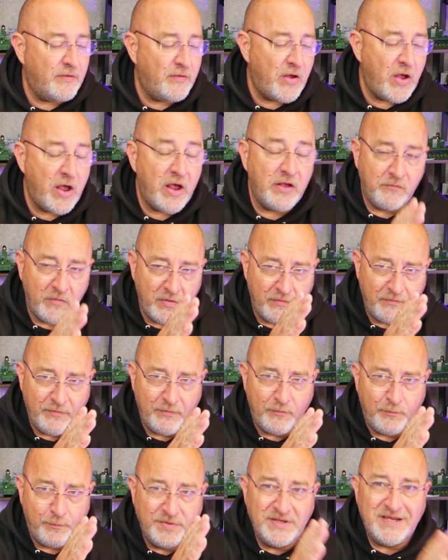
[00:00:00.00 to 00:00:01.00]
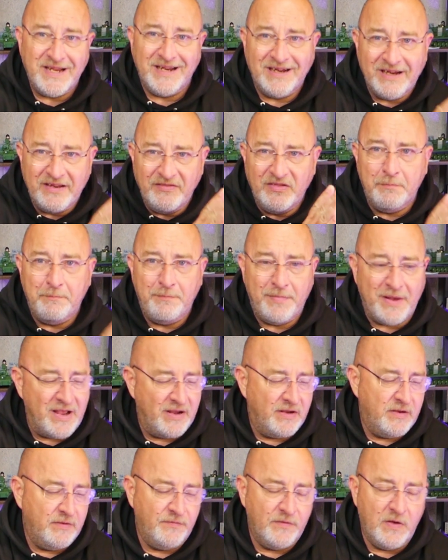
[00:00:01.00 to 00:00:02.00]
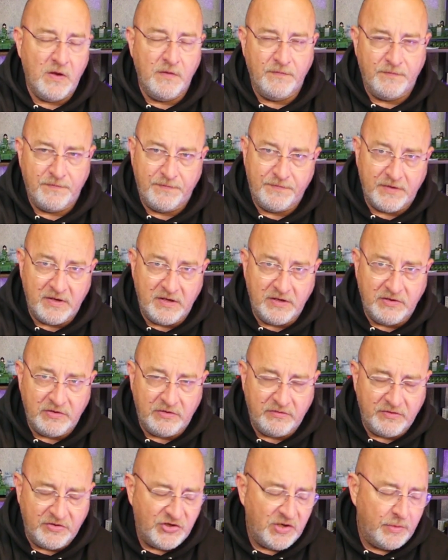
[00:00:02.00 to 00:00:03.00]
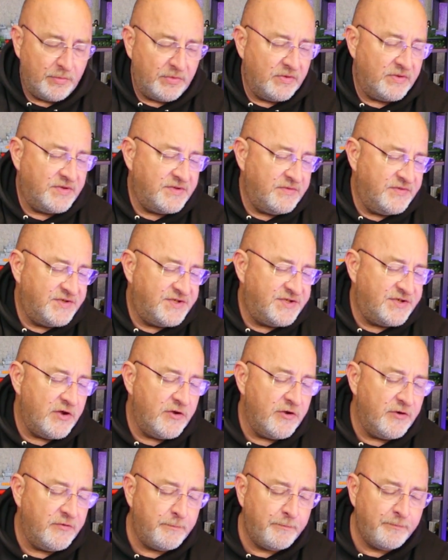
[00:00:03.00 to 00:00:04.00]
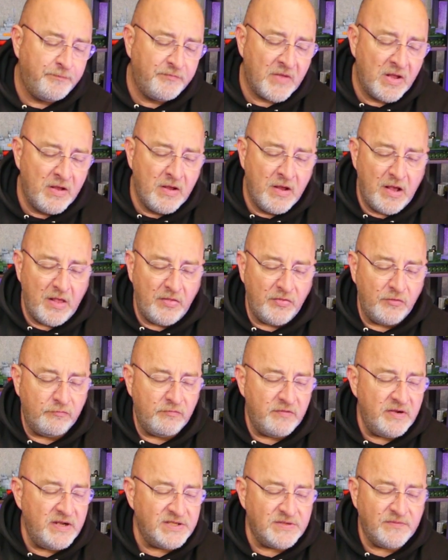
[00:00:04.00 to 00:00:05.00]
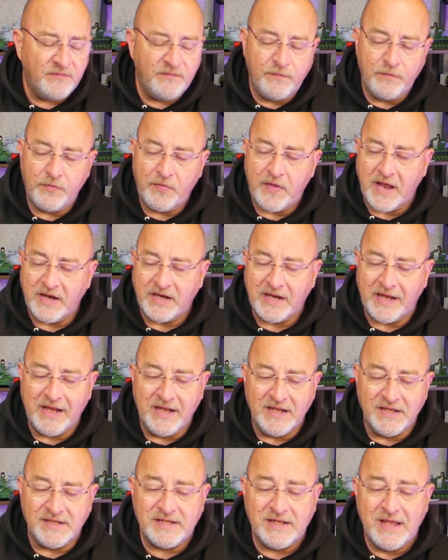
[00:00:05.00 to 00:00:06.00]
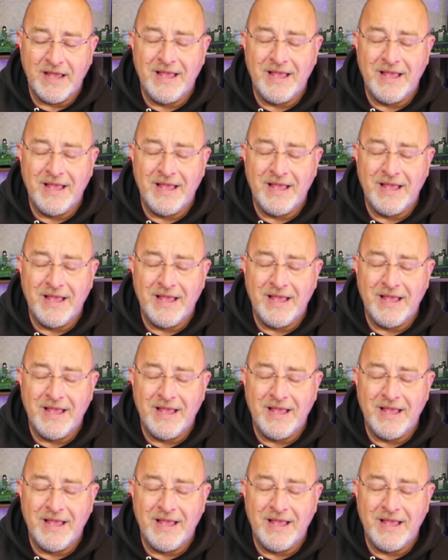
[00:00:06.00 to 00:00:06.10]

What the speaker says: particularly the back of the ship, the stern, and the reason for that is,